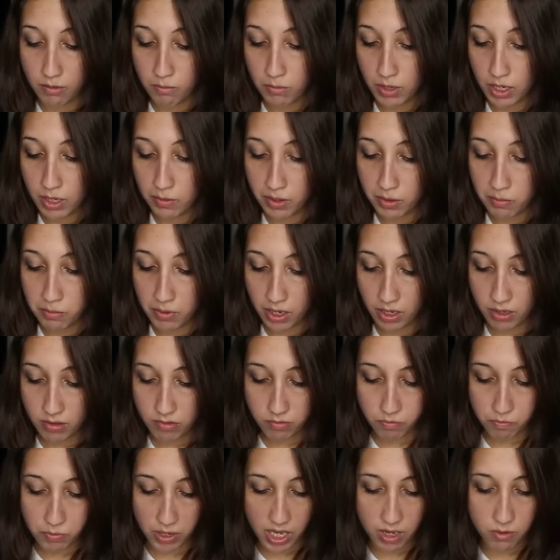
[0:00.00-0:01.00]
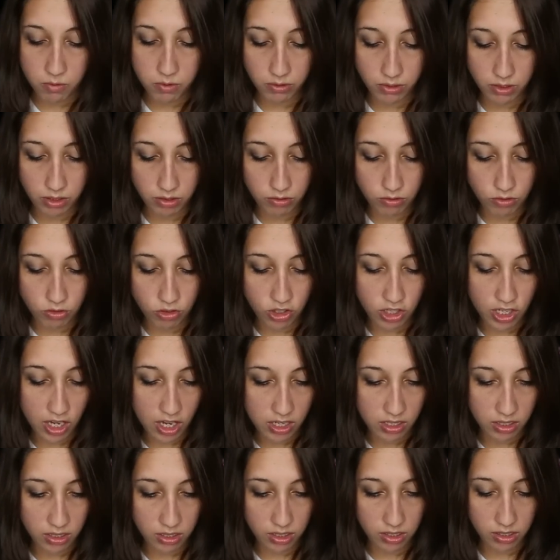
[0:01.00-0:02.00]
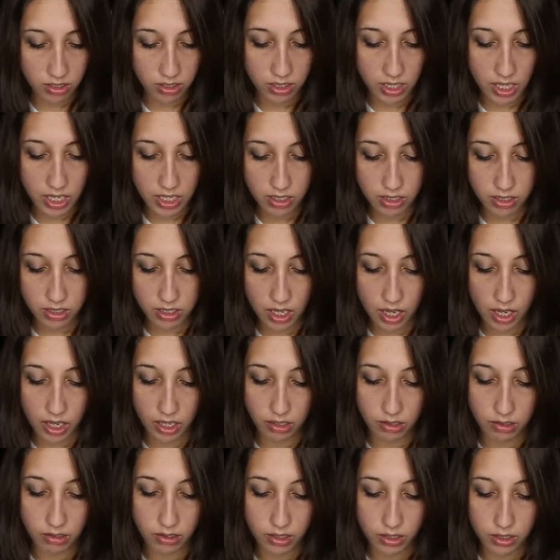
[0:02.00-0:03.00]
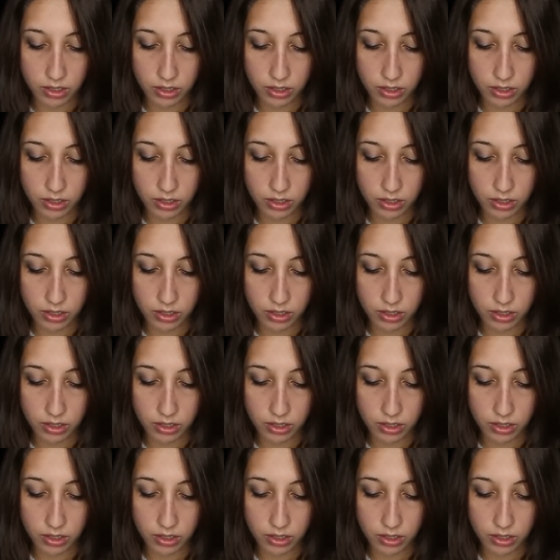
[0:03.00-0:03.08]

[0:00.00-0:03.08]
Maybe Michael Bay will do justice, they said.